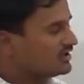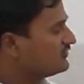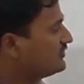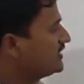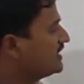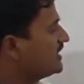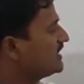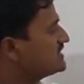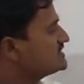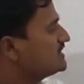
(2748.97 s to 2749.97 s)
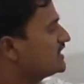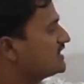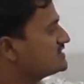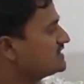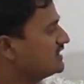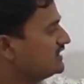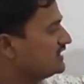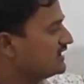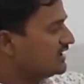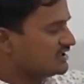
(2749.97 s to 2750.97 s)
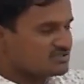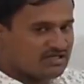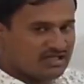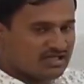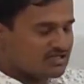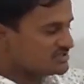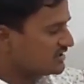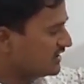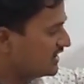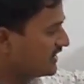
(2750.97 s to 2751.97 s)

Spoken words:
So here it is increasing, here it is decreasing,